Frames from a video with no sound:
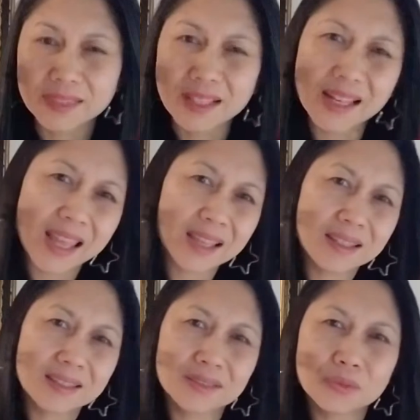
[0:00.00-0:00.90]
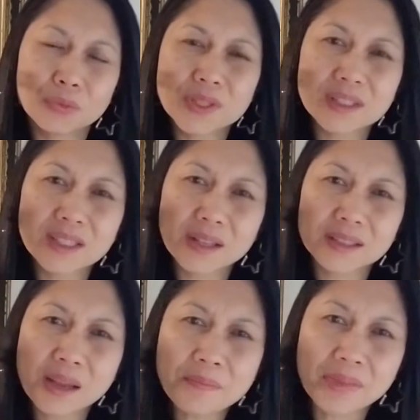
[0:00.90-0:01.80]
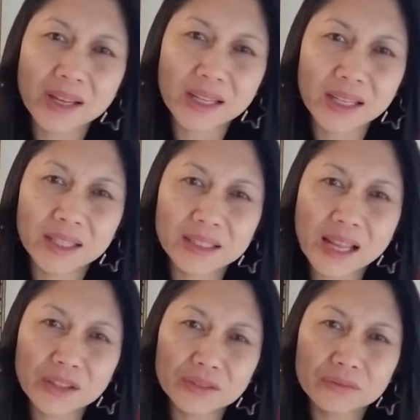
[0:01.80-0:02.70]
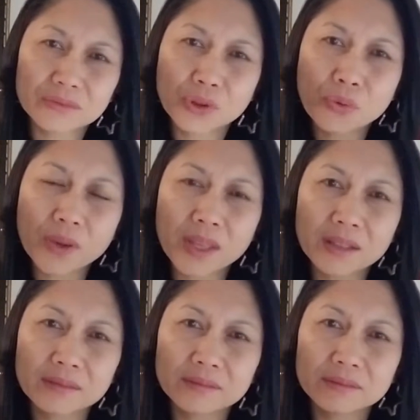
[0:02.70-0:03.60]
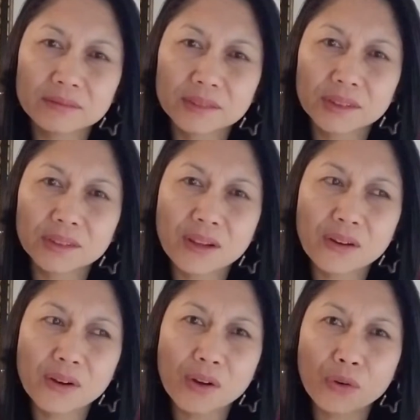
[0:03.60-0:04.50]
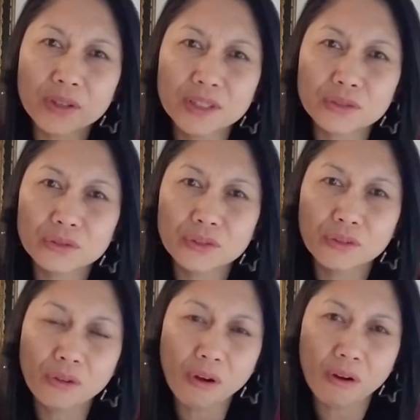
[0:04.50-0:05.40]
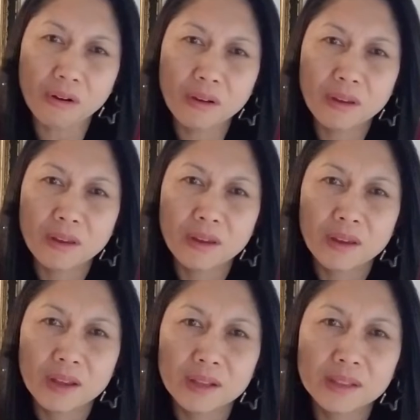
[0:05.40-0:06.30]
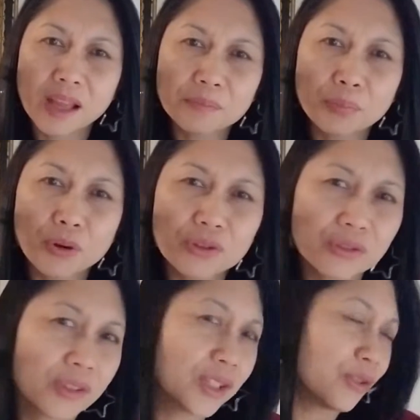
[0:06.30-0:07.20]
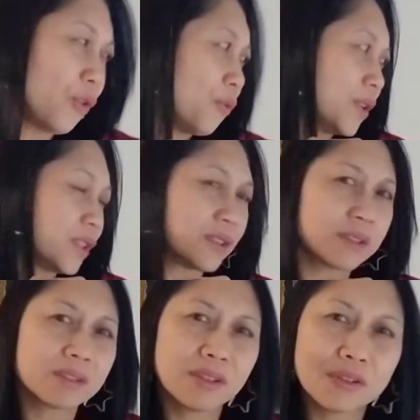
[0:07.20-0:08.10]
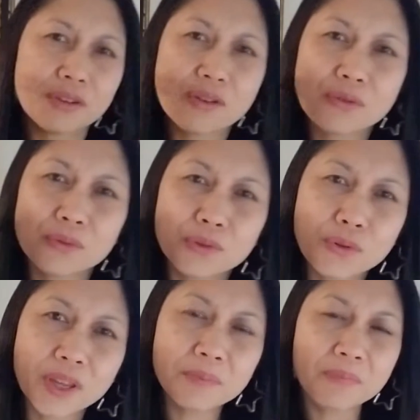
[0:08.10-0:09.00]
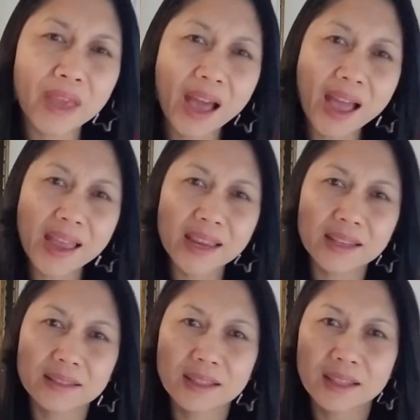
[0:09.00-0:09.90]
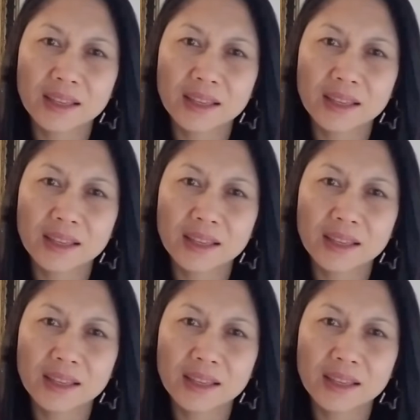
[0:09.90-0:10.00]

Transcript: Like when somebody is not doing, you know, according to the law, that person is always, you know, looking behind